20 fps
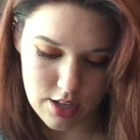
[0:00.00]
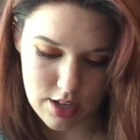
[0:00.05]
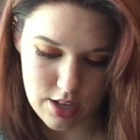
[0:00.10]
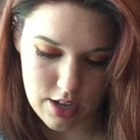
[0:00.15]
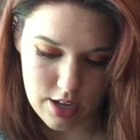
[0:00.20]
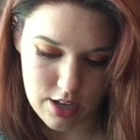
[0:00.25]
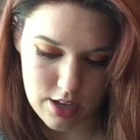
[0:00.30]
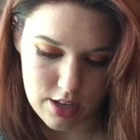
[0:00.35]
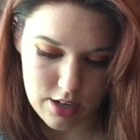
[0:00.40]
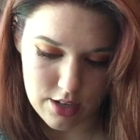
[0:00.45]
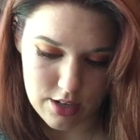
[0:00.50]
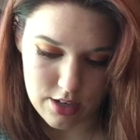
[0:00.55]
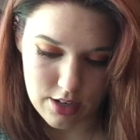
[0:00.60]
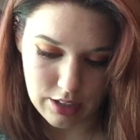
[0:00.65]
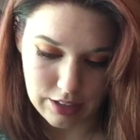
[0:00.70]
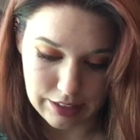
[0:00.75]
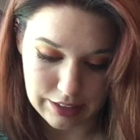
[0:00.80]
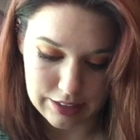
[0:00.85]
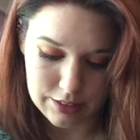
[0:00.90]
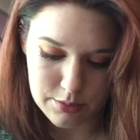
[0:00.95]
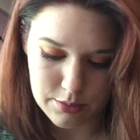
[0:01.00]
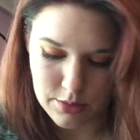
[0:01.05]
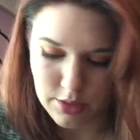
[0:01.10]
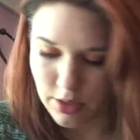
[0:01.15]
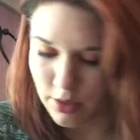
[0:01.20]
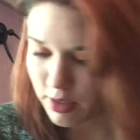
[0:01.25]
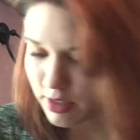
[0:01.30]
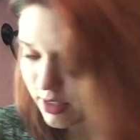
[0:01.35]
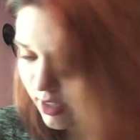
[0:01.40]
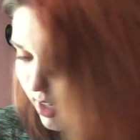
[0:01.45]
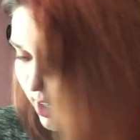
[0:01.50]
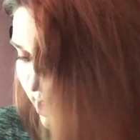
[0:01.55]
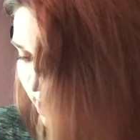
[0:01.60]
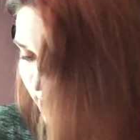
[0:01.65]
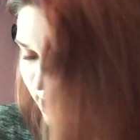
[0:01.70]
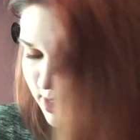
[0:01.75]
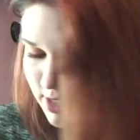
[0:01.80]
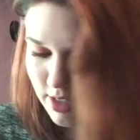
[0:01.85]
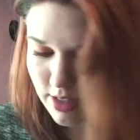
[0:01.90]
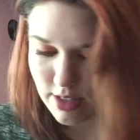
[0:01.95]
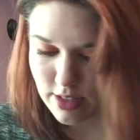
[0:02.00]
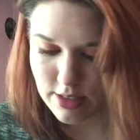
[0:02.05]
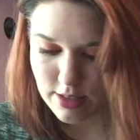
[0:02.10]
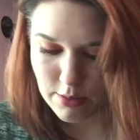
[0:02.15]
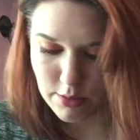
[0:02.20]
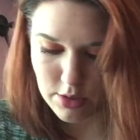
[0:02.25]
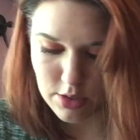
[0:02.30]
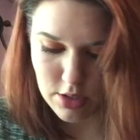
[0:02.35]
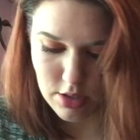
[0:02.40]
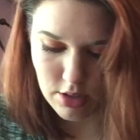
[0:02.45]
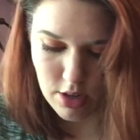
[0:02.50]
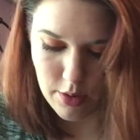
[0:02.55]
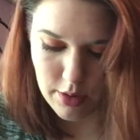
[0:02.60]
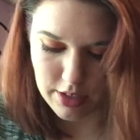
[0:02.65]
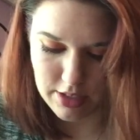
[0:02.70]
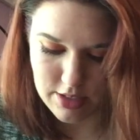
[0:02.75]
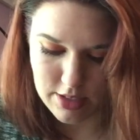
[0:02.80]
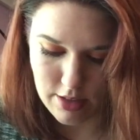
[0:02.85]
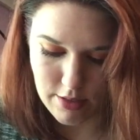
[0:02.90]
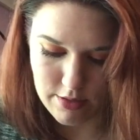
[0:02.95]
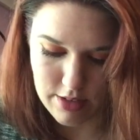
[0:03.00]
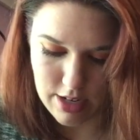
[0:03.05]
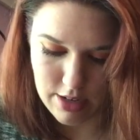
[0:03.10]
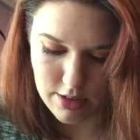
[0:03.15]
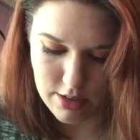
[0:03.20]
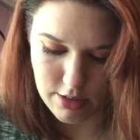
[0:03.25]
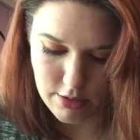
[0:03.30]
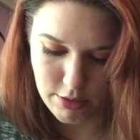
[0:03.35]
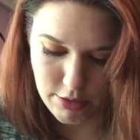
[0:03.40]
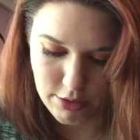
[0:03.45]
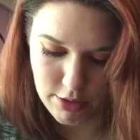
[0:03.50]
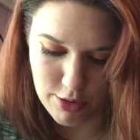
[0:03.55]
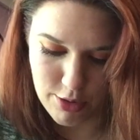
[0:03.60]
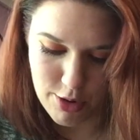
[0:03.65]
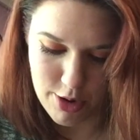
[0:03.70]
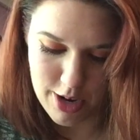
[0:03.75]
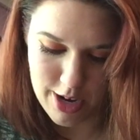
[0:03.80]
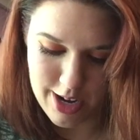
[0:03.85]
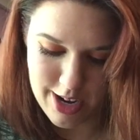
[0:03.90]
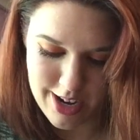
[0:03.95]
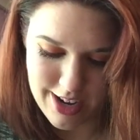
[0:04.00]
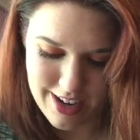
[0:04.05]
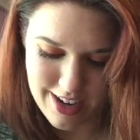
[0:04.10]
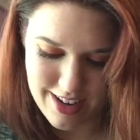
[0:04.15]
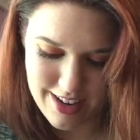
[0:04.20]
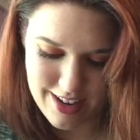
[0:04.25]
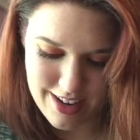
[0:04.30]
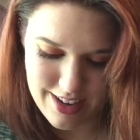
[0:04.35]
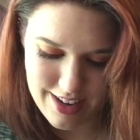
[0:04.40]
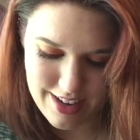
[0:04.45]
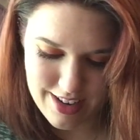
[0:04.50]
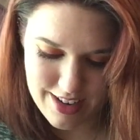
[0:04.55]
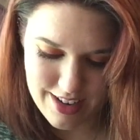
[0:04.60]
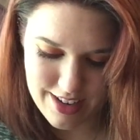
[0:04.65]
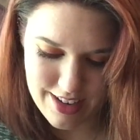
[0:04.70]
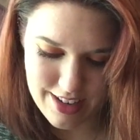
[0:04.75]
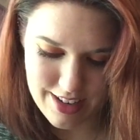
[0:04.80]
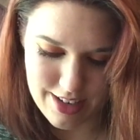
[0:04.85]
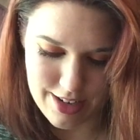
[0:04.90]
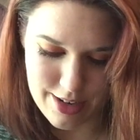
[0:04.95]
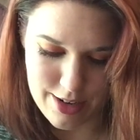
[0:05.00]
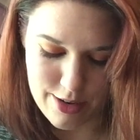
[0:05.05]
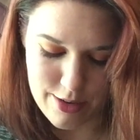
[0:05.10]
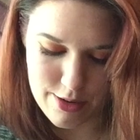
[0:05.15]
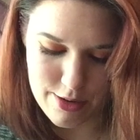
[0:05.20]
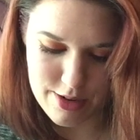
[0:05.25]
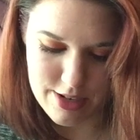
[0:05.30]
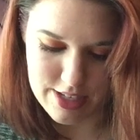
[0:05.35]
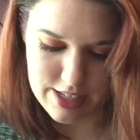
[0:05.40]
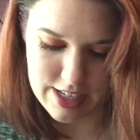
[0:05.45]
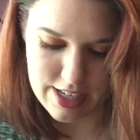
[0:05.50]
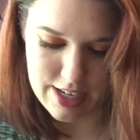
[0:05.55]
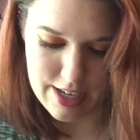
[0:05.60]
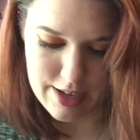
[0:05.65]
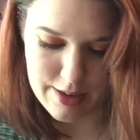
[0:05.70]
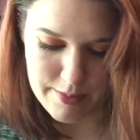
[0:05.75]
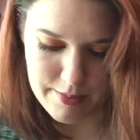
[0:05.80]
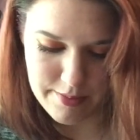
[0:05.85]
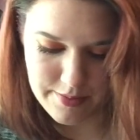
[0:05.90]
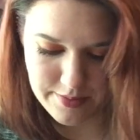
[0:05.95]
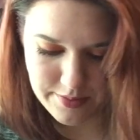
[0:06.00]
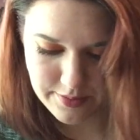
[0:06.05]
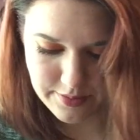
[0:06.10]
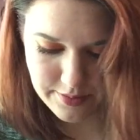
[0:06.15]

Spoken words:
And I'm so excited to get to this. I'm just throwing stuff down to the floor. Notre Dame.